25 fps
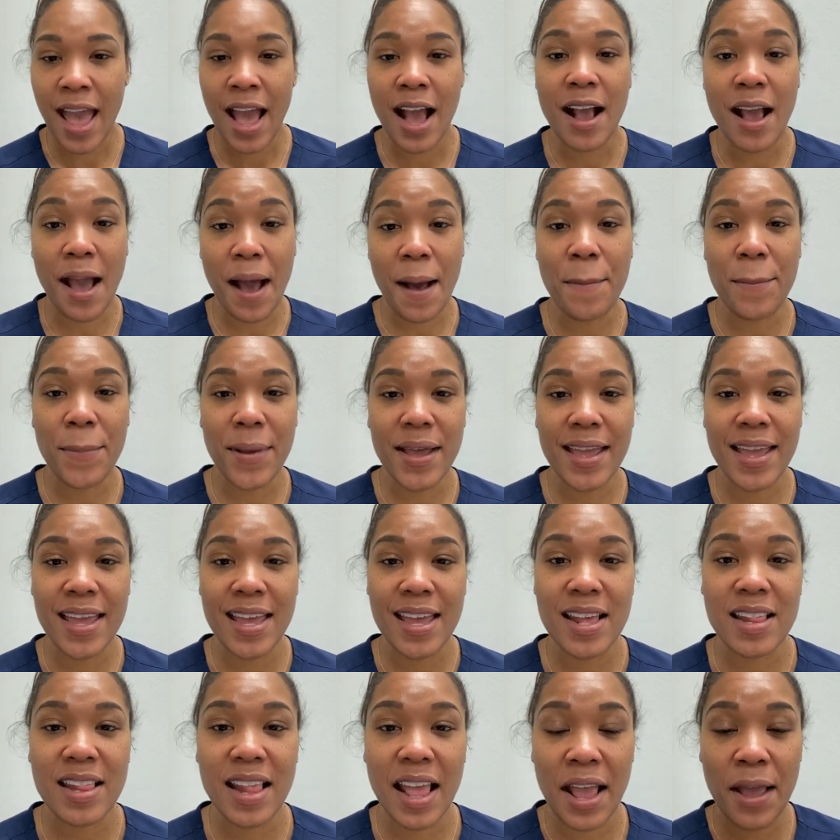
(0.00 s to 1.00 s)
Cupping
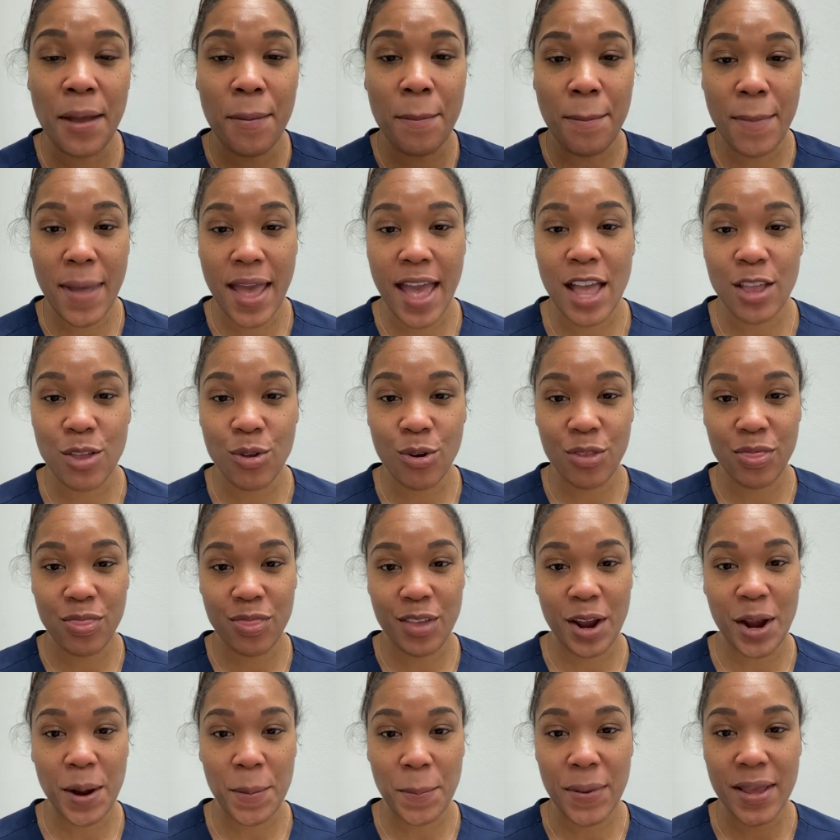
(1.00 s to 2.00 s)
is a manual
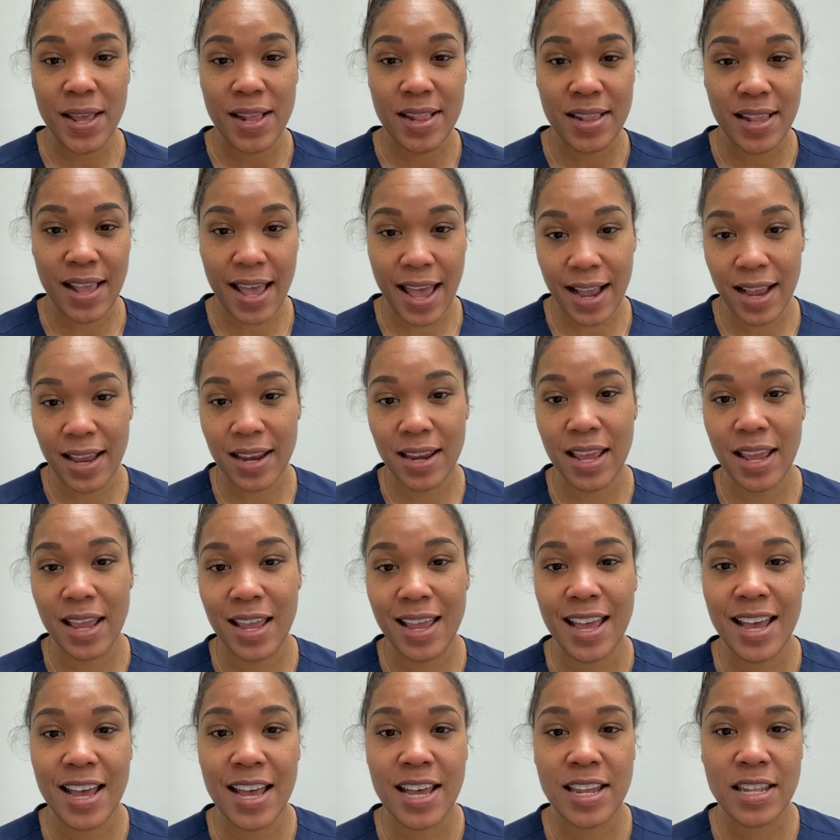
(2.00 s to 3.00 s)
therapy technique
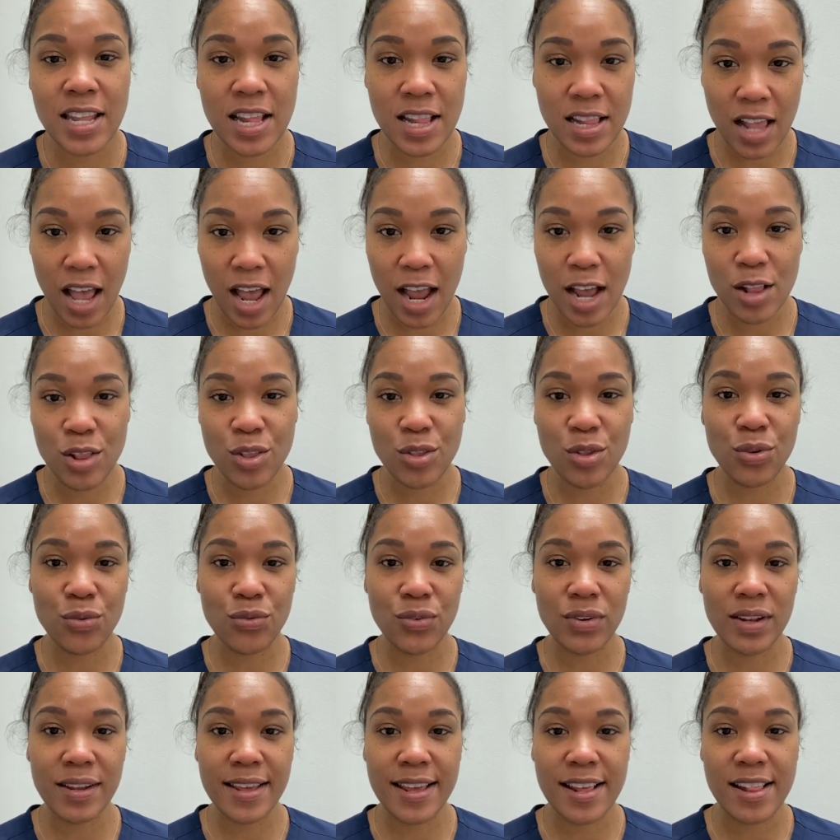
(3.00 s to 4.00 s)
designed to
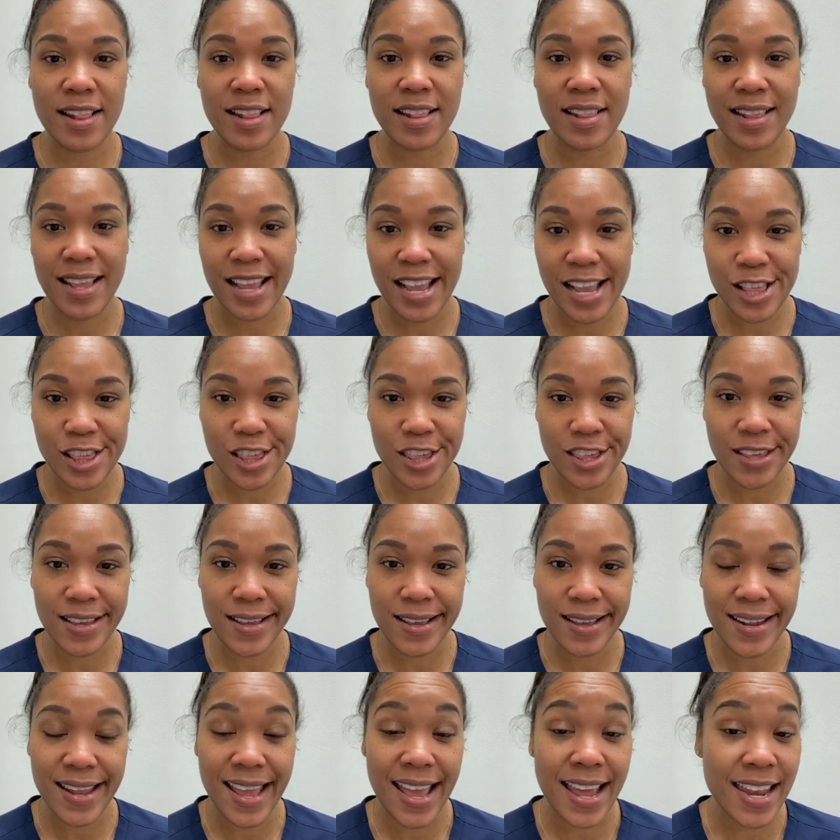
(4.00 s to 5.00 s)
release
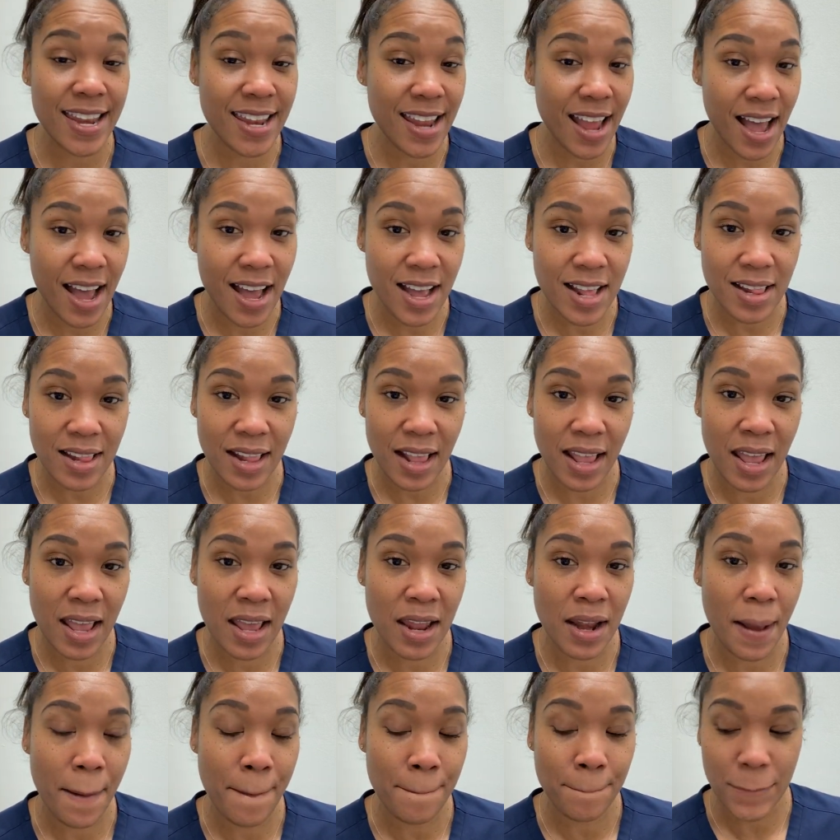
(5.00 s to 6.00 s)
tension and knots
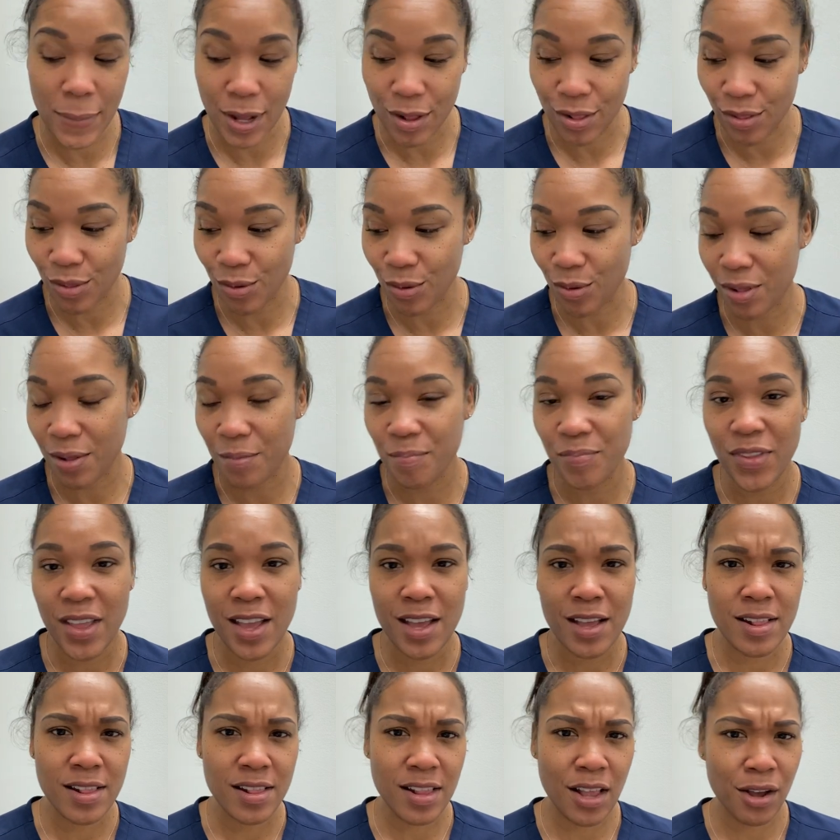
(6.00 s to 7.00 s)
in muscles.
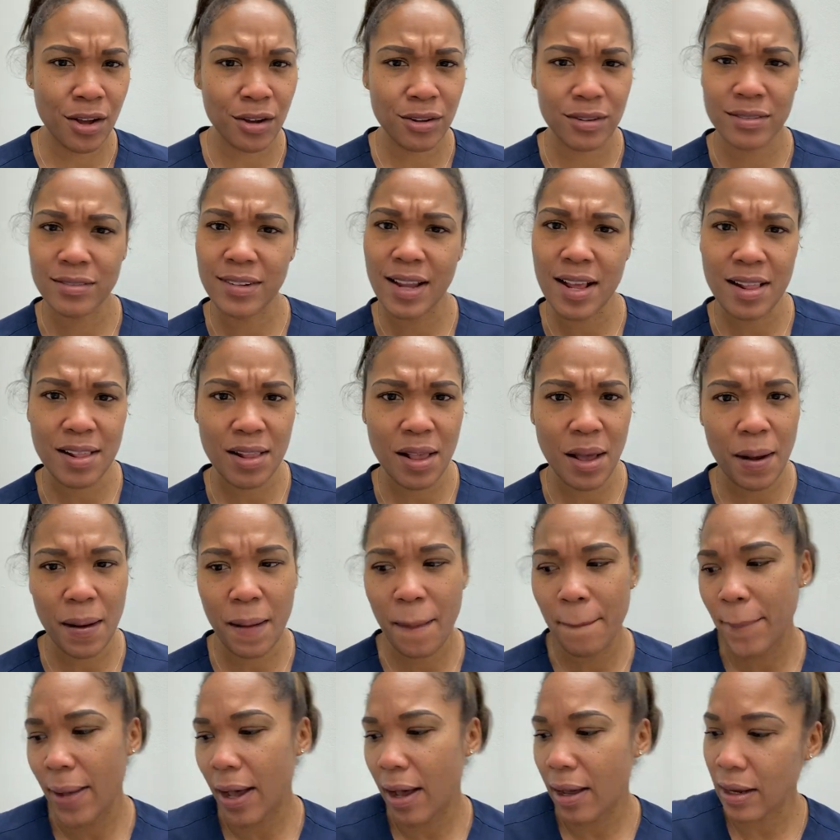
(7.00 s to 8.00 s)
So let's talk
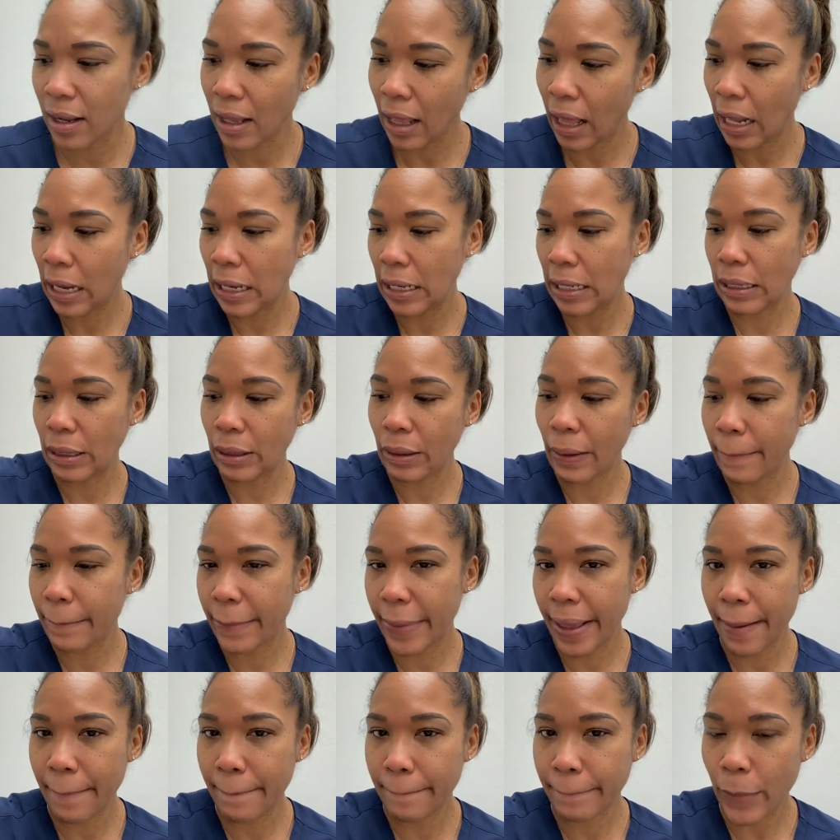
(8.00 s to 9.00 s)
about it a little
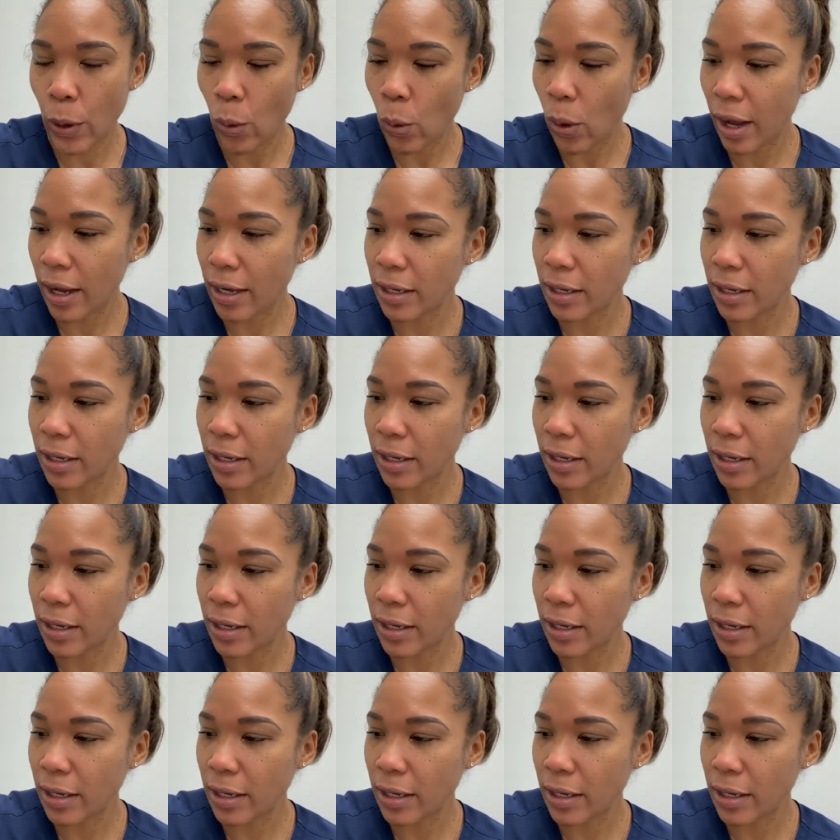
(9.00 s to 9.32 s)
bit more.